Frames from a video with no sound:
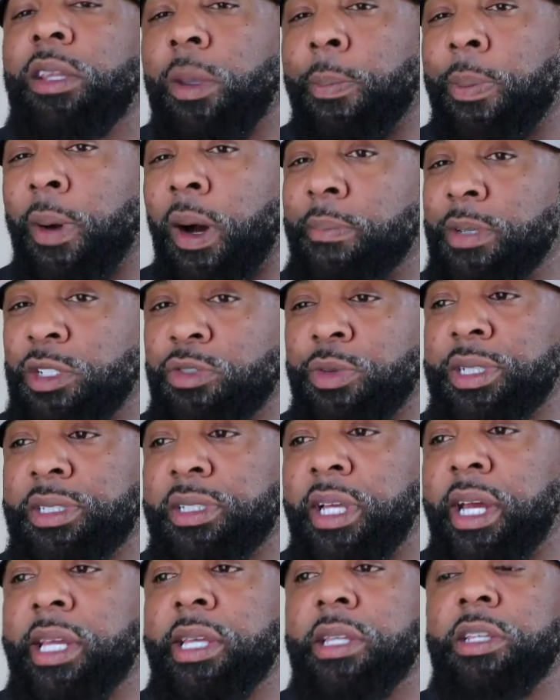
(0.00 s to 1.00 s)
The pump is
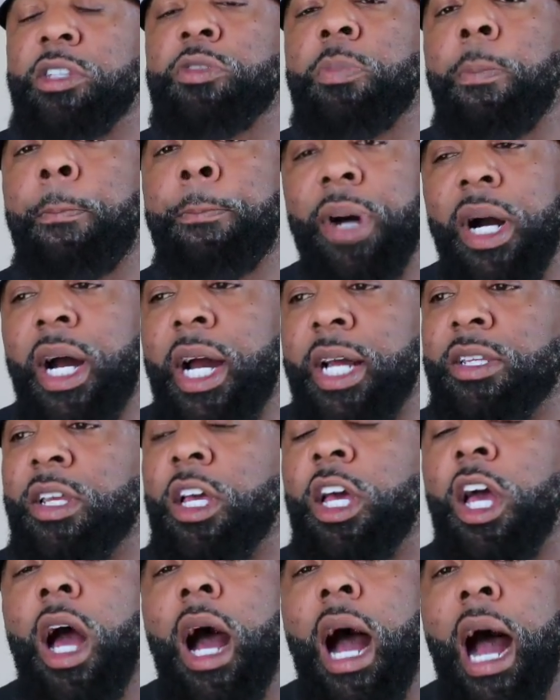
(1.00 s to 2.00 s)
ridiculous, but